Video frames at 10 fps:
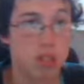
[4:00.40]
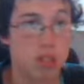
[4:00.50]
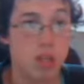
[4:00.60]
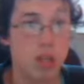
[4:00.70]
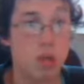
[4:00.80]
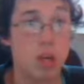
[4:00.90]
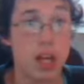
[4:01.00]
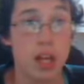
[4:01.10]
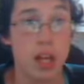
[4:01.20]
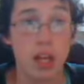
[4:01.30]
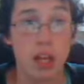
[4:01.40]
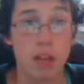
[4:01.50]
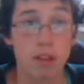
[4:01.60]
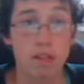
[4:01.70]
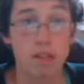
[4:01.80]
So
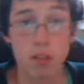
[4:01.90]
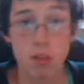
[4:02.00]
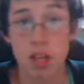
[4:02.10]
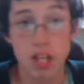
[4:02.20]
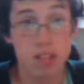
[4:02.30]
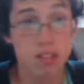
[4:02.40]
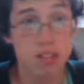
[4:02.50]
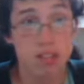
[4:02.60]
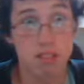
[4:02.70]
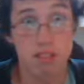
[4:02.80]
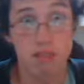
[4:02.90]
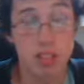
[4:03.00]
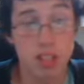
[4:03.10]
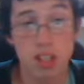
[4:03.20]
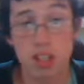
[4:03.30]
this means
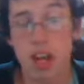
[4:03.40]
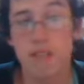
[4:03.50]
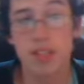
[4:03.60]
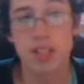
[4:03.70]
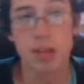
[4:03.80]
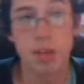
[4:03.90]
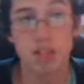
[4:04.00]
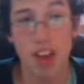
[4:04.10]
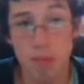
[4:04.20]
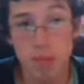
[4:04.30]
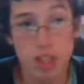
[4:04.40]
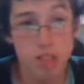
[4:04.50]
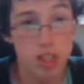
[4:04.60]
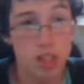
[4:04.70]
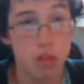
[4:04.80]
this is going to have the same kind of
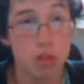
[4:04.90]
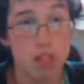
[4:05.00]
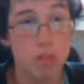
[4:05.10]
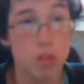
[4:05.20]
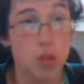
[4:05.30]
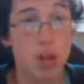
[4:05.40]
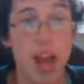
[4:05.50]
atmosphere to it as Moon,